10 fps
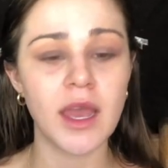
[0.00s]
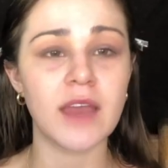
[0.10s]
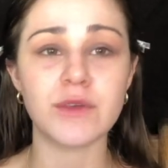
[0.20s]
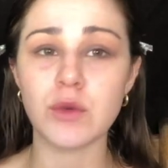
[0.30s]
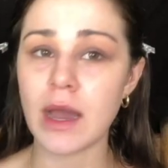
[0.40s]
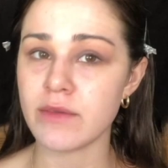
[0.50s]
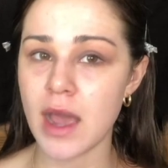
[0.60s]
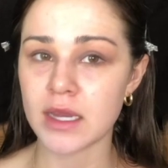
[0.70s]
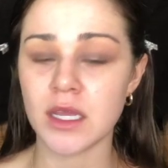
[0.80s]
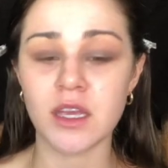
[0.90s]
If you have
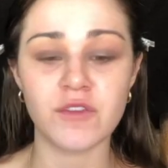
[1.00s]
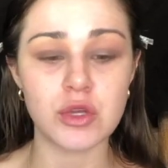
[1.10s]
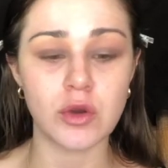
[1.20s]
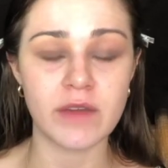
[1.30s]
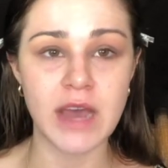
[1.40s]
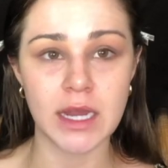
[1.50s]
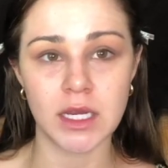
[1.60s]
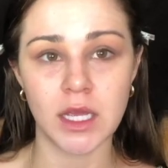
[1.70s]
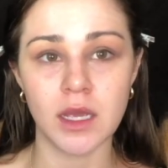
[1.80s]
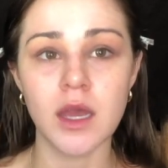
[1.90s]
acne, if you don't have
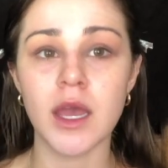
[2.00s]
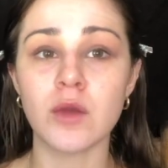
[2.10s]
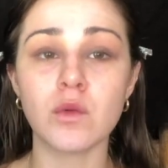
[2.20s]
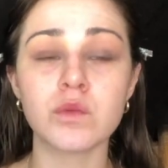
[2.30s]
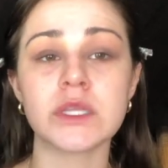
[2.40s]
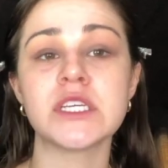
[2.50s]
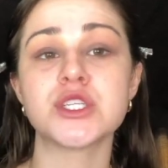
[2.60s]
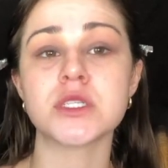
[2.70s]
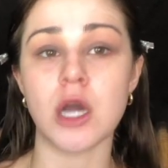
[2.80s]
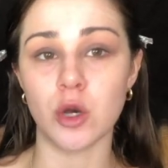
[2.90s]
acne, it will really
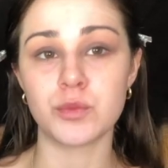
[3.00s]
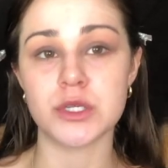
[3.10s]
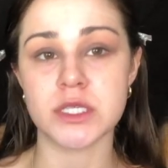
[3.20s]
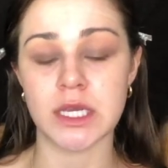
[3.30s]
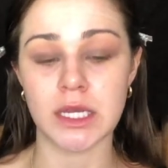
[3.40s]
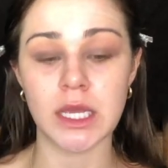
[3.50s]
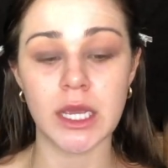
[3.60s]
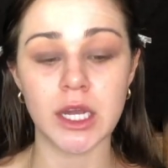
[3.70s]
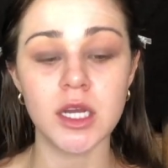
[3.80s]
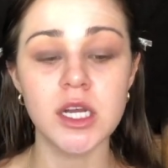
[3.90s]
just help your
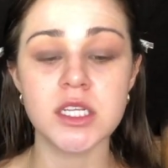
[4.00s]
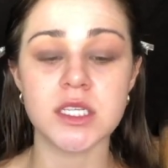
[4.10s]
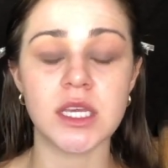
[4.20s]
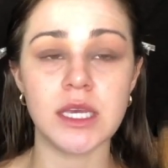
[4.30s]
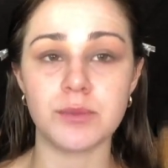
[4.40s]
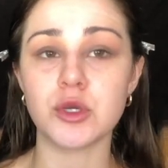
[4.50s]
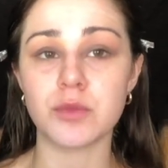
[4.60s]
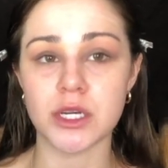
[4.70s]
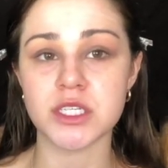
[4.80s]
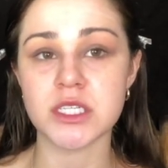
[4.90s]
skincare to keep your
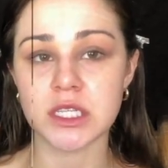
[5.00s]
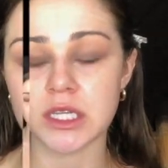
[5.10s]
brushes